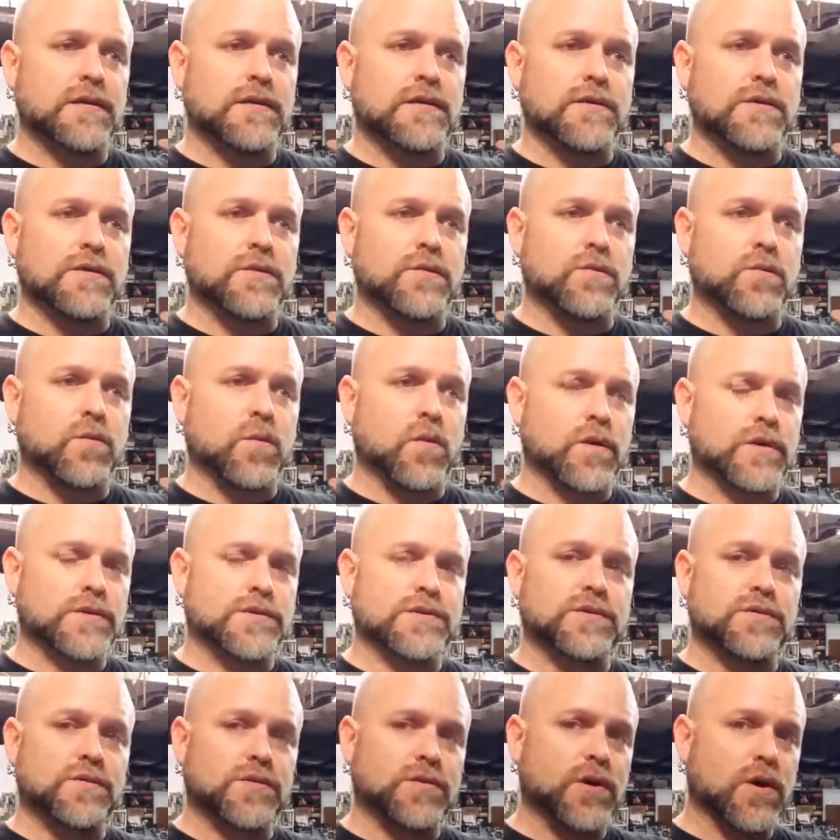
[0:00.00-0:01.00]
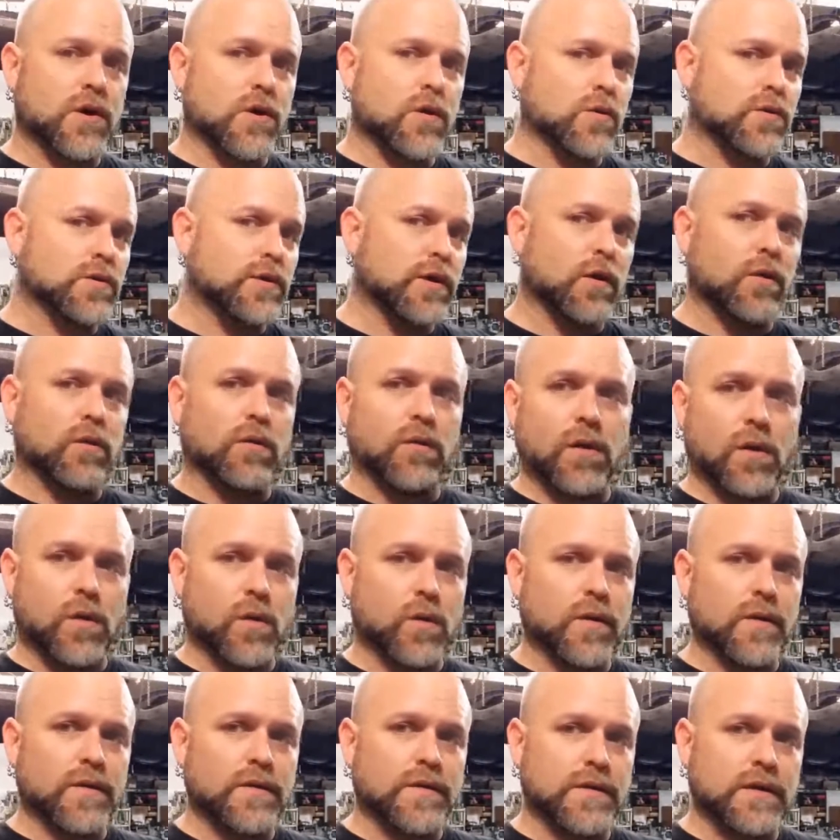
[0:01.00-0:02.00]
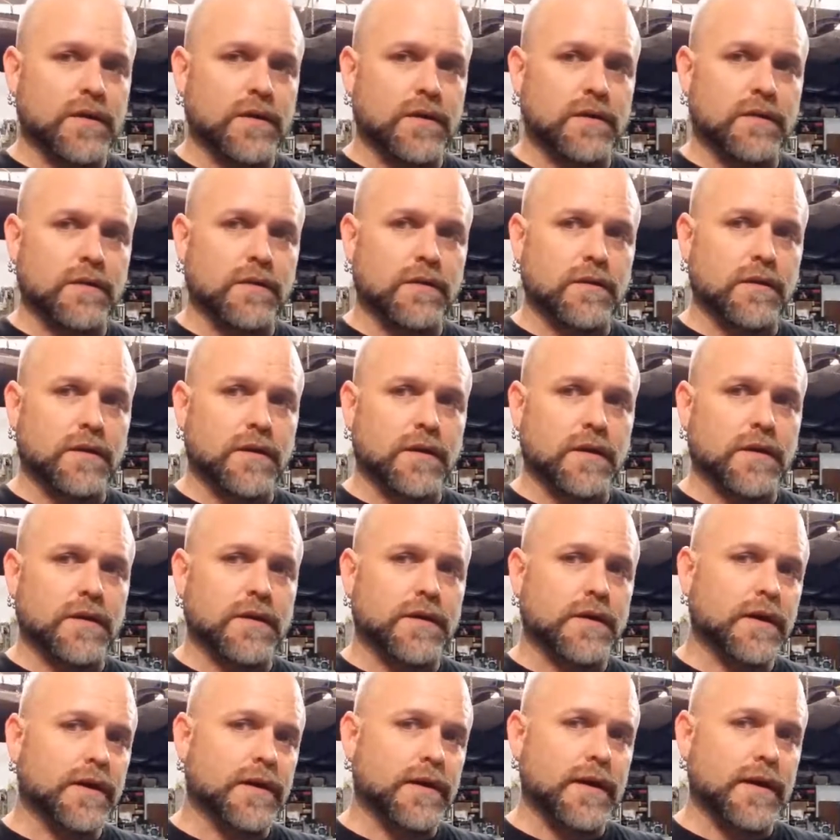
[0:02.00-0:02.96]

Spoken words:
you want to go no lower than a